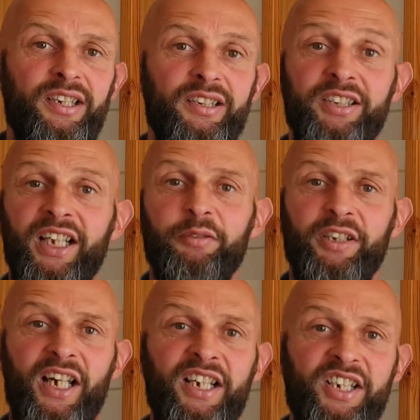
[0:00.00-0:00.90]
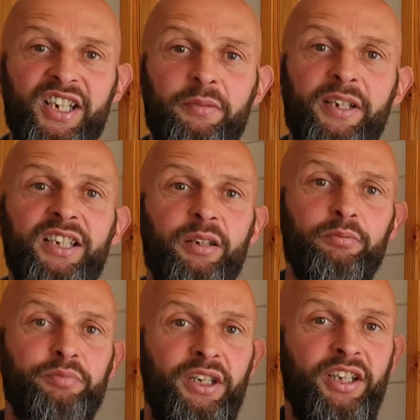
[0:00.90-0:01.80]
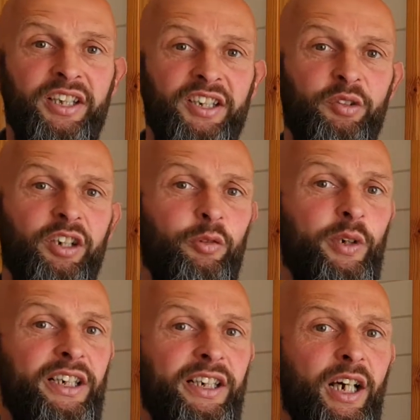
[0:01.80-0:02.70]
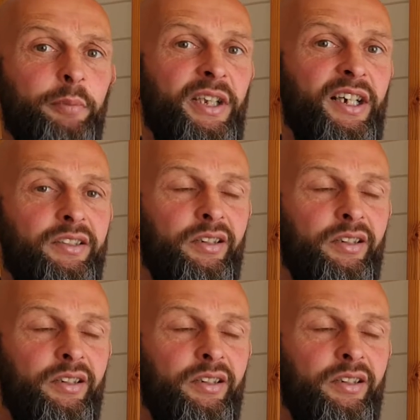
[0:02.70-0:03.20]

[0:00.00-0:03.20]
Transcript: And together with AHDB, I'm bringing you these little weekly updates.